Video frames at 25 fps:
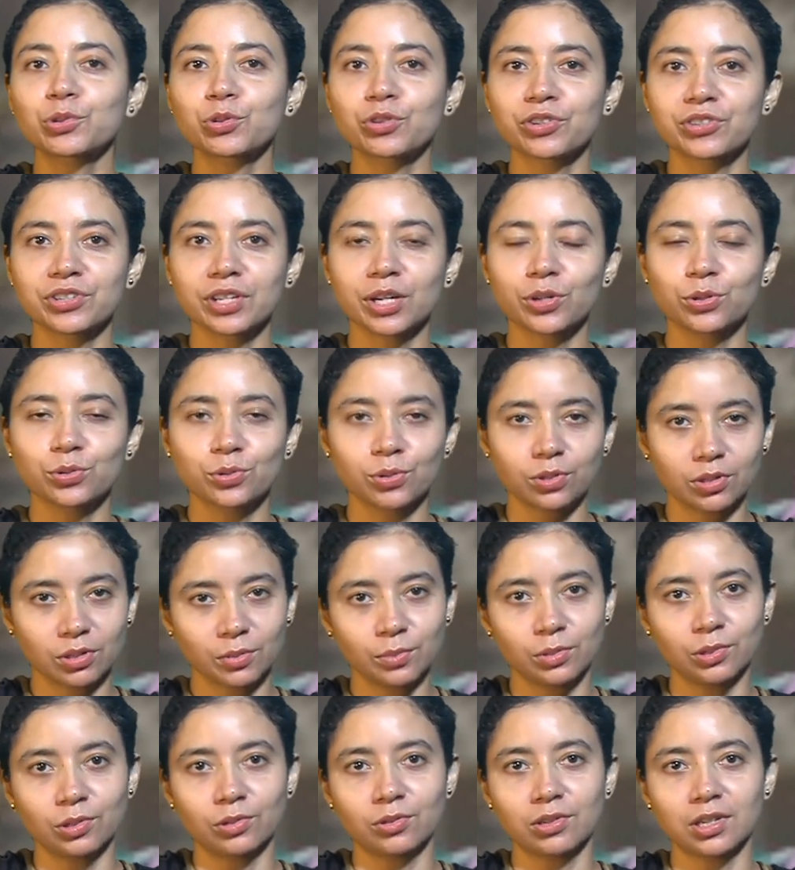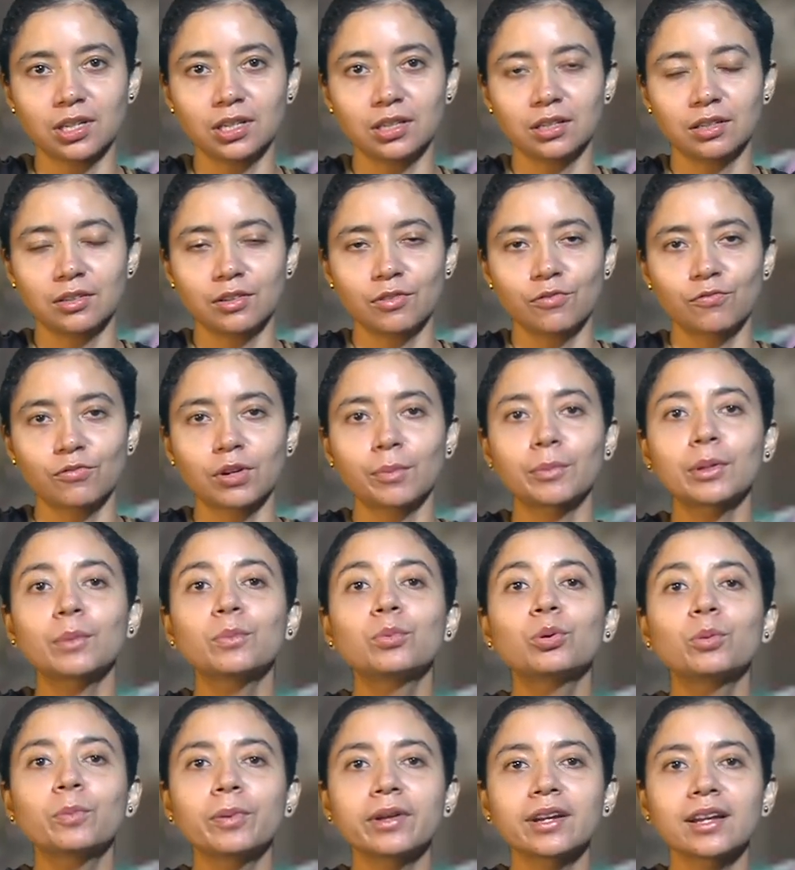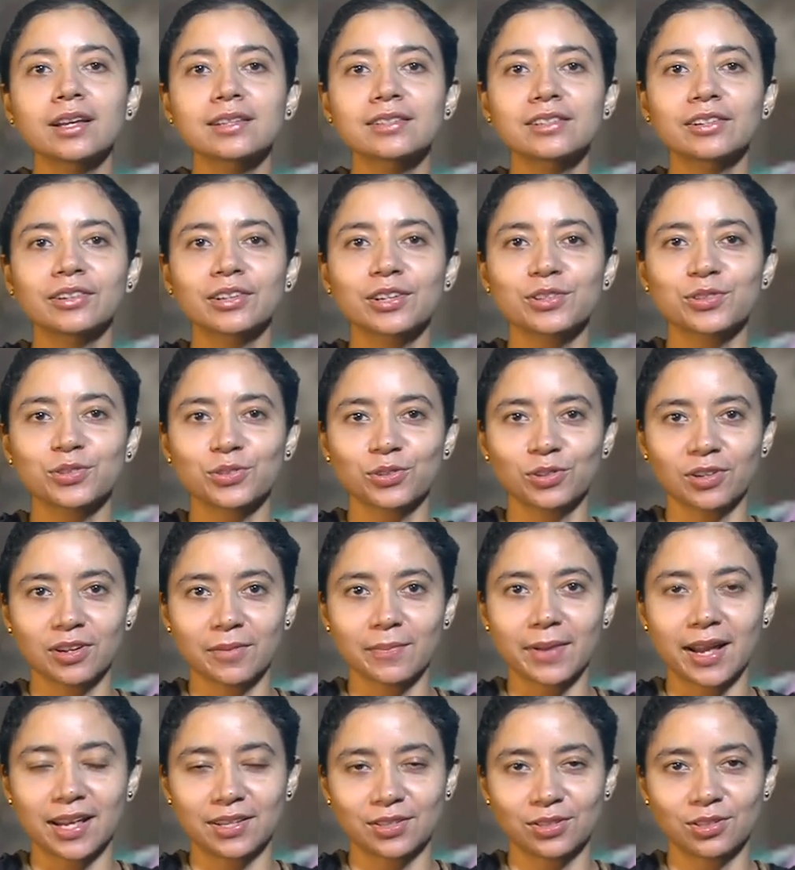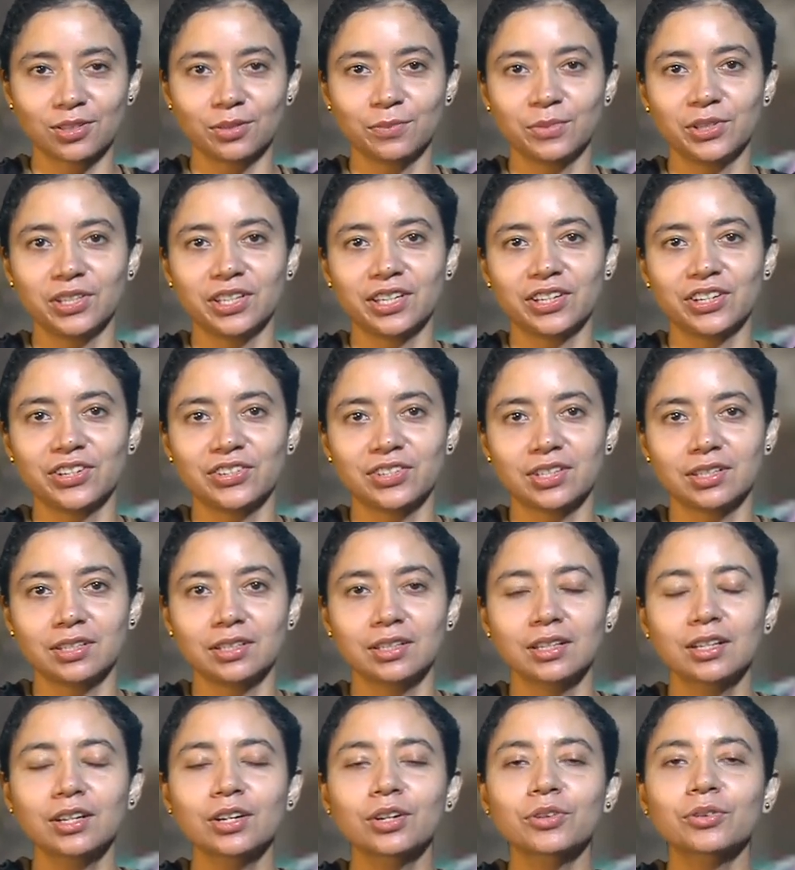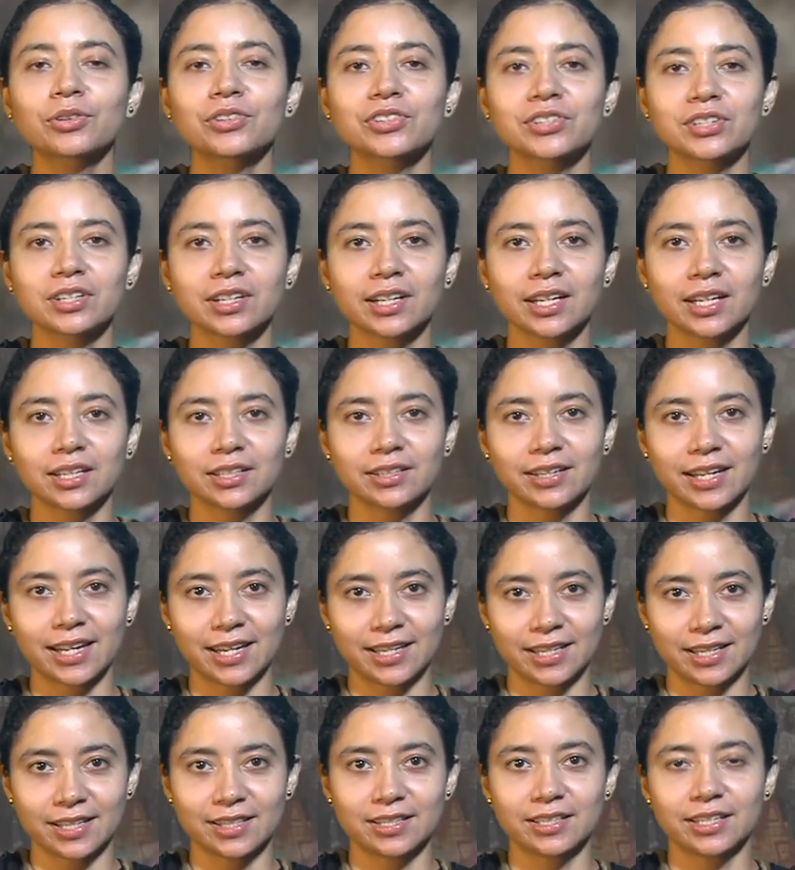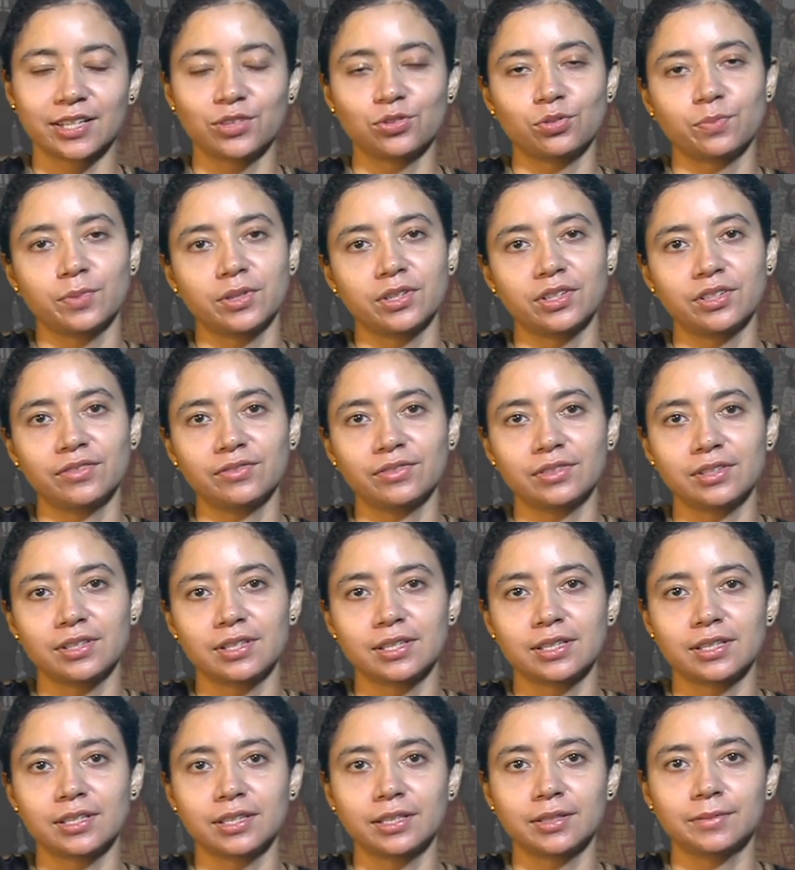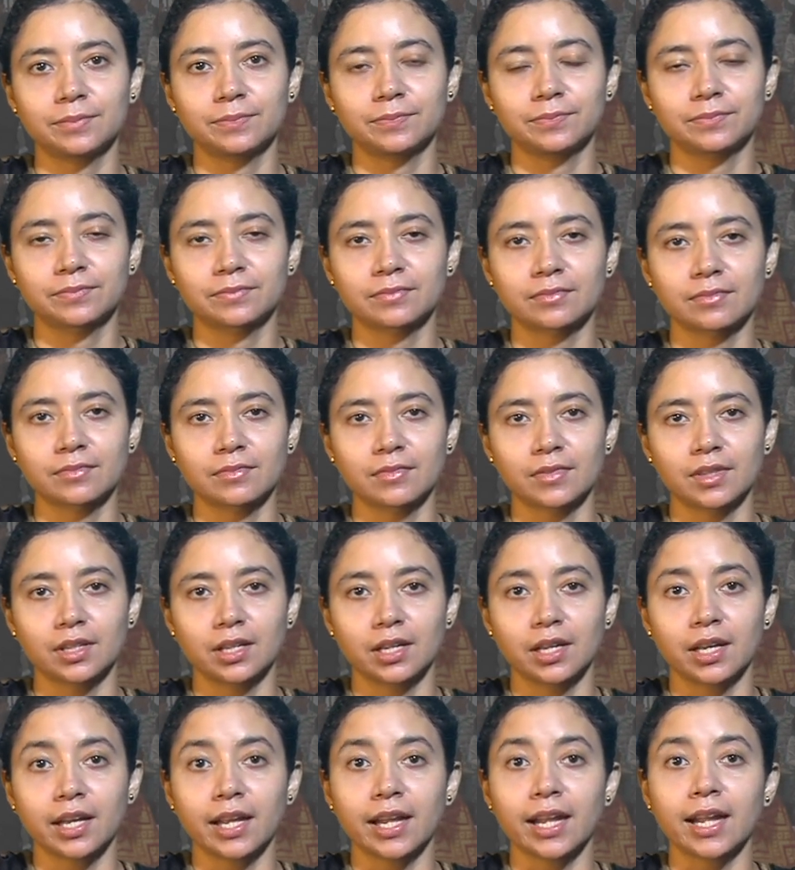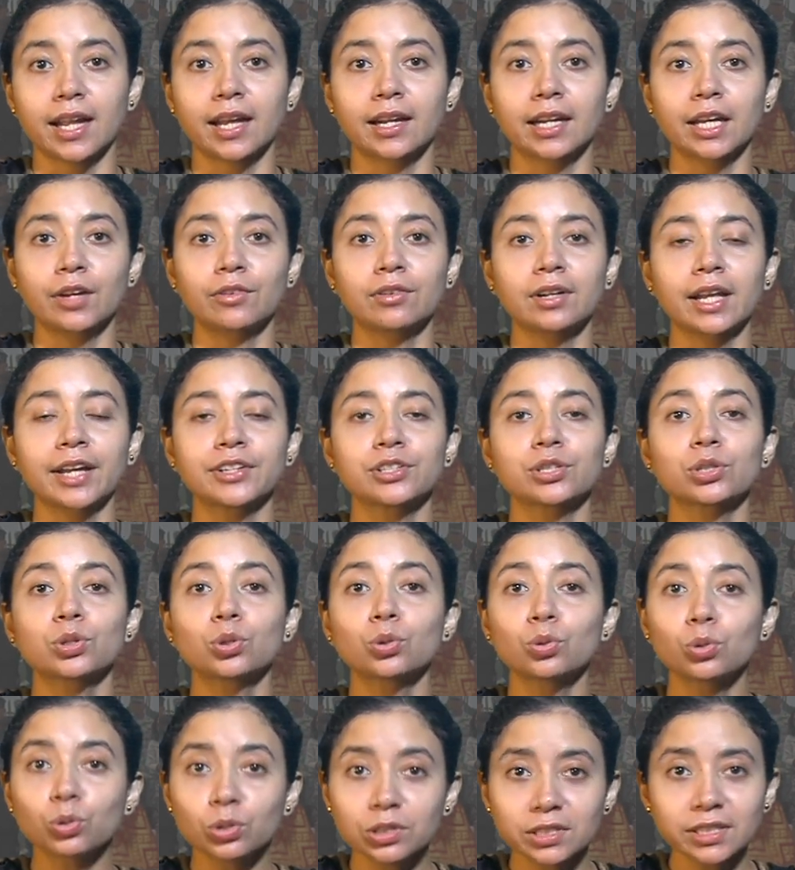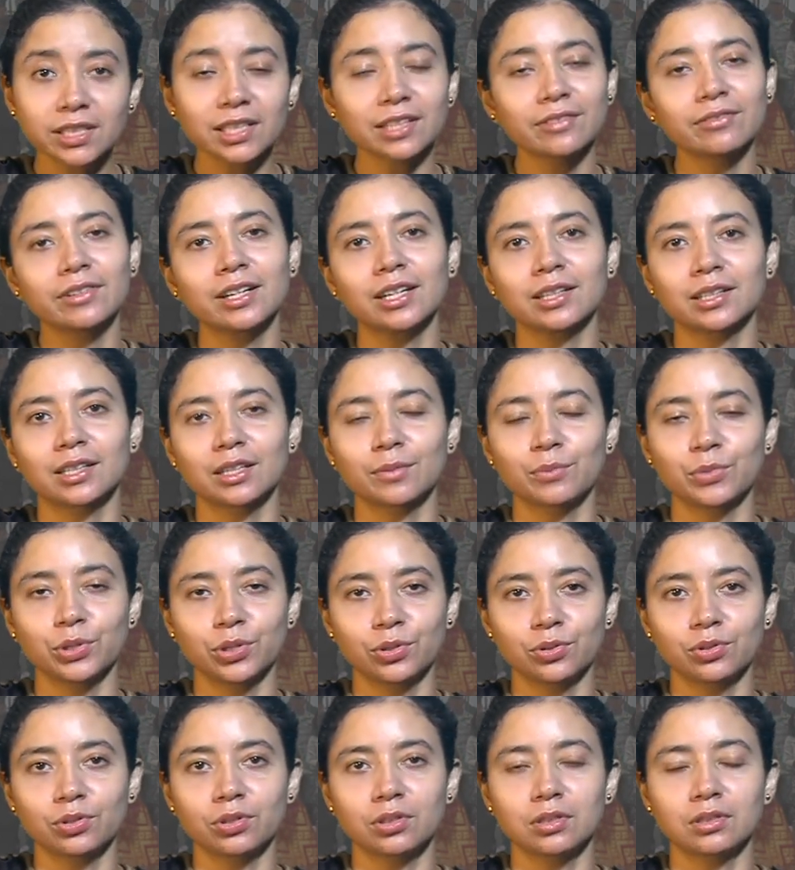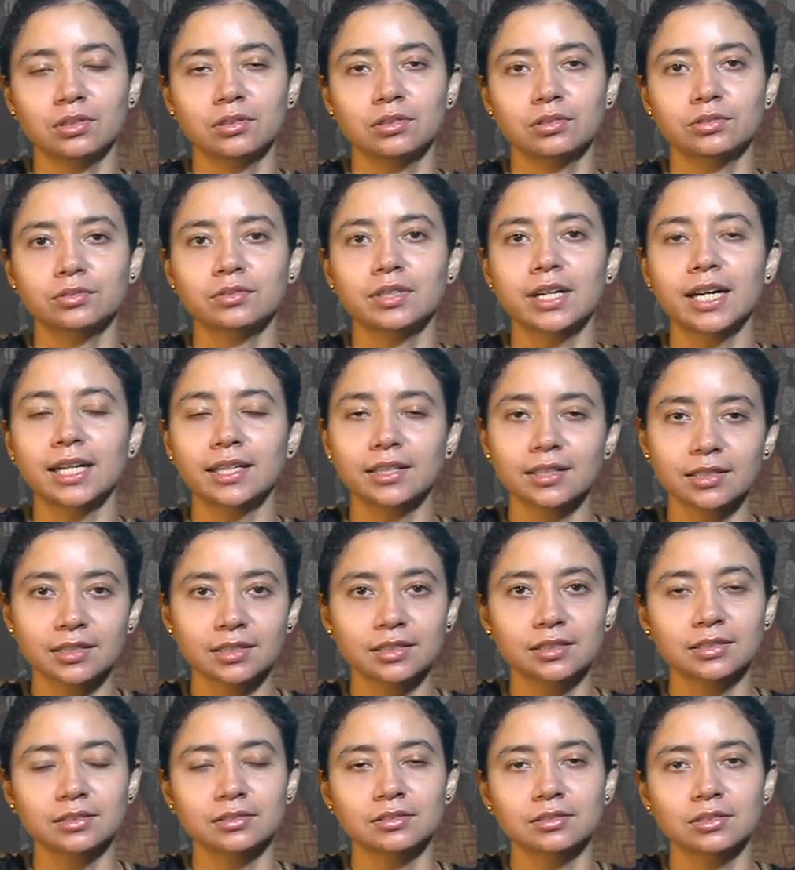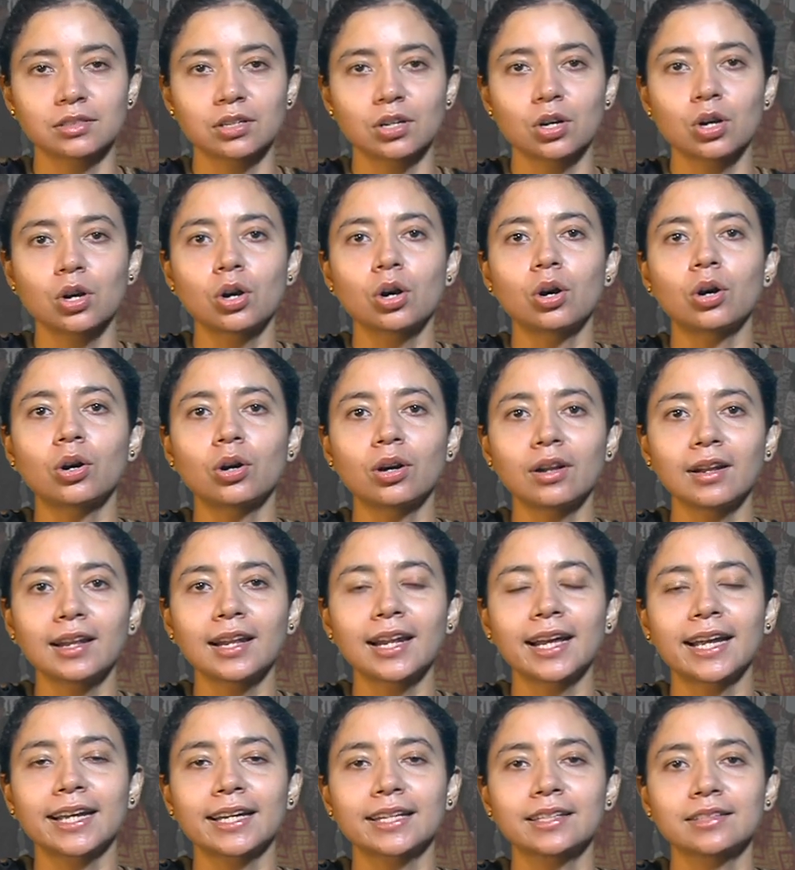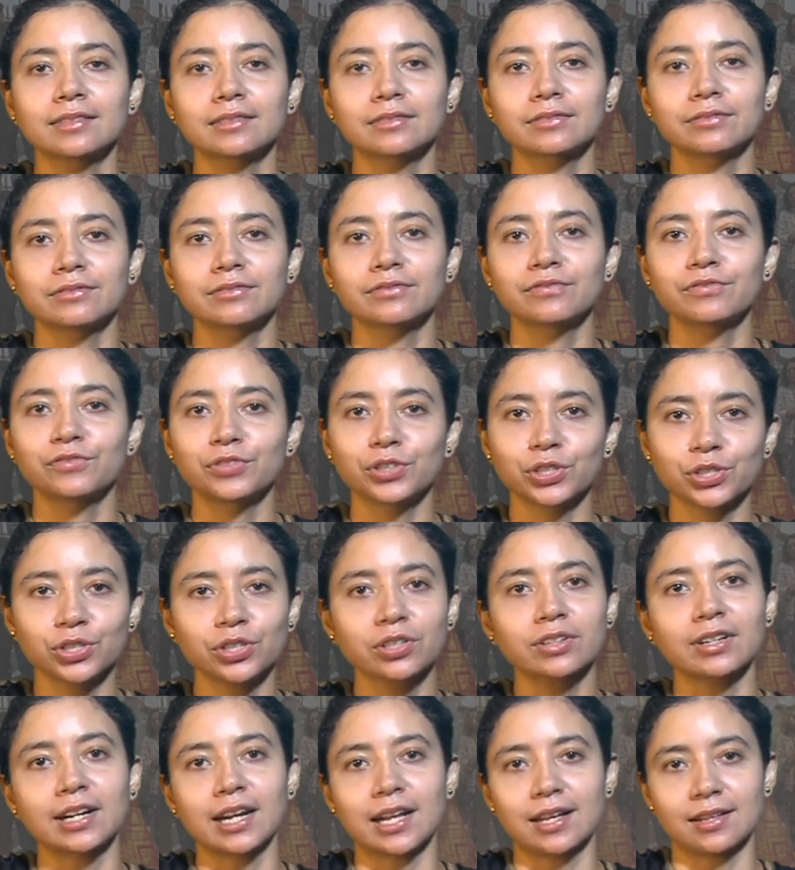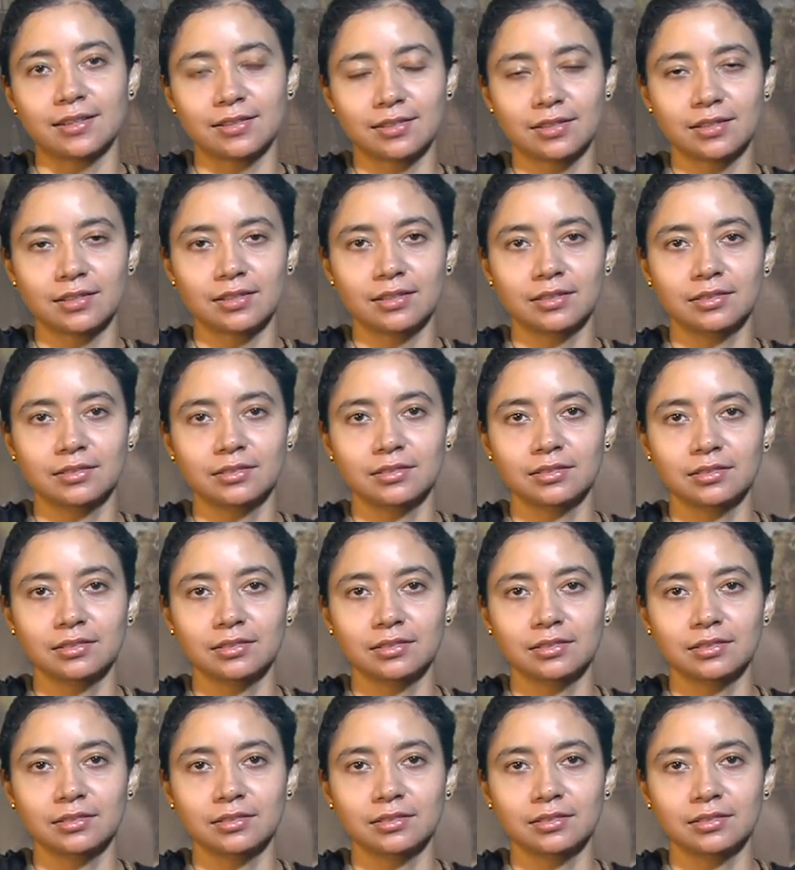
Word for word: Trisha Dora Barua from the Bhupen Hazarika School of Mass Communication, Krishna Handiqui State Open University. And I would like to cordially welcome you all to another online video class